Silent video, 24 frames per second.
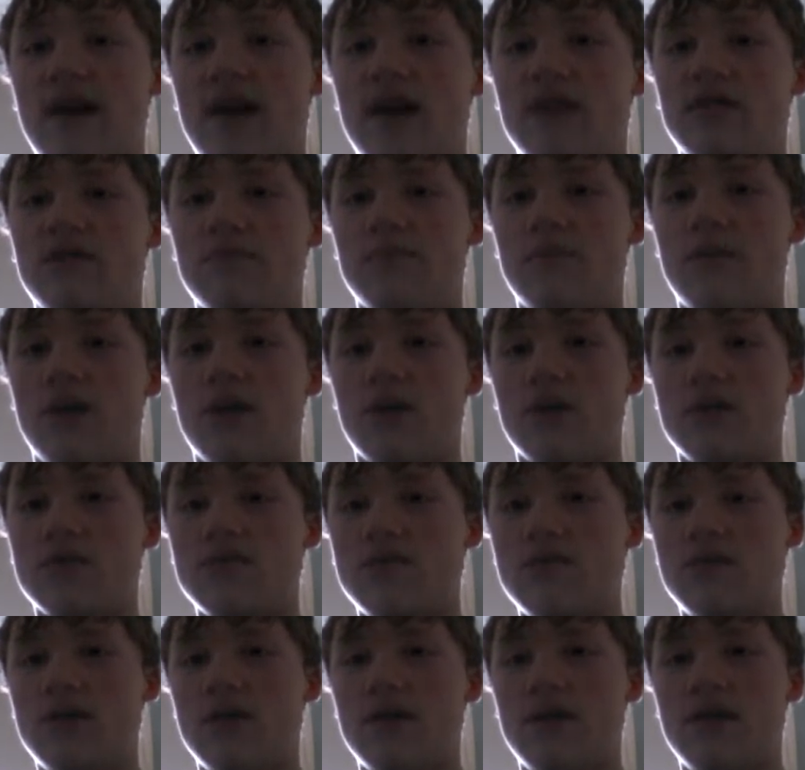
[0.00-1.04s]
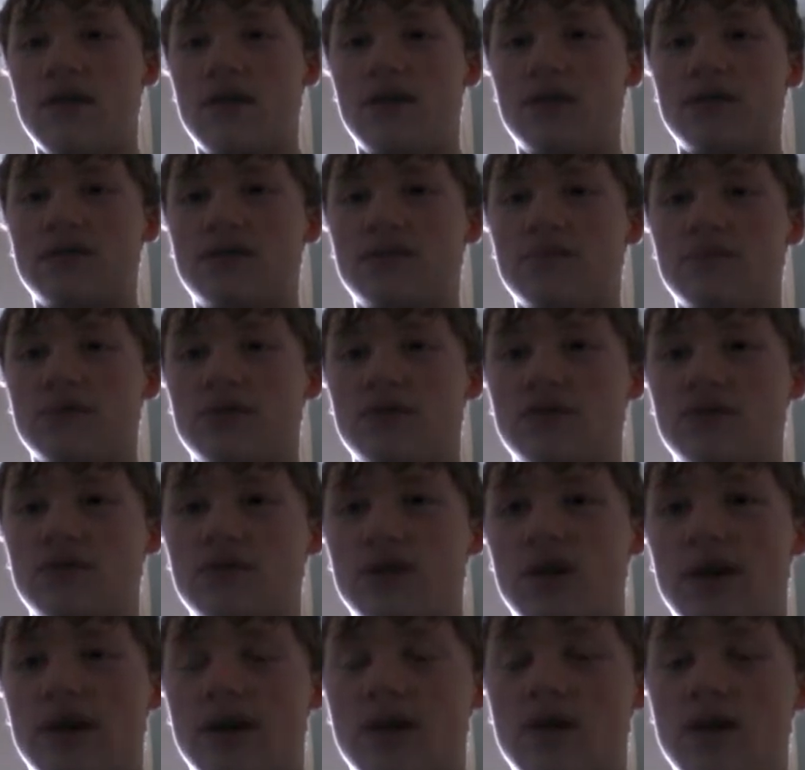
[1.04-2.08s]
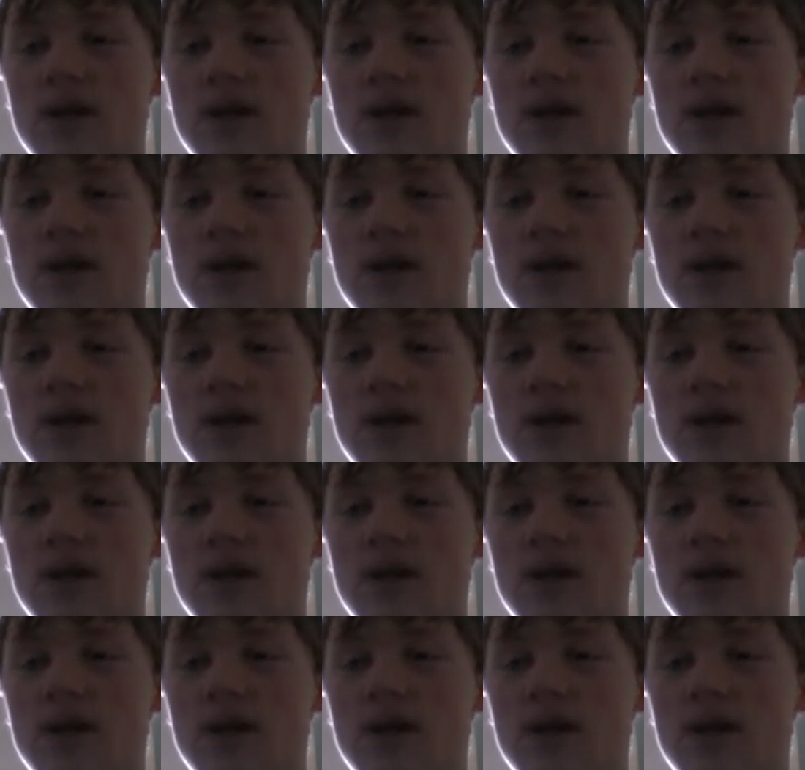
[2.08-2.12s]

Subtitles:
as Marth. So if you do that